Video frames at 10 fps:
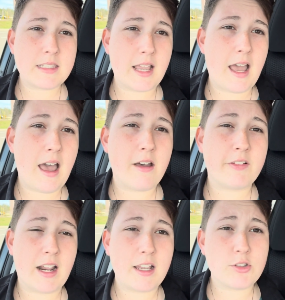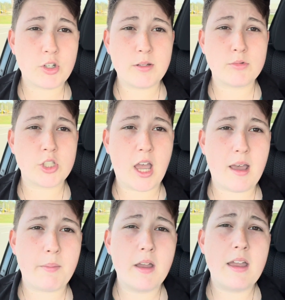They have an ice cream
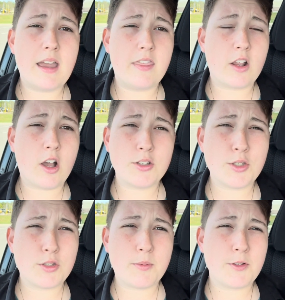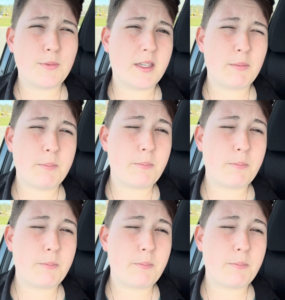shop, and they're also supposedly going to be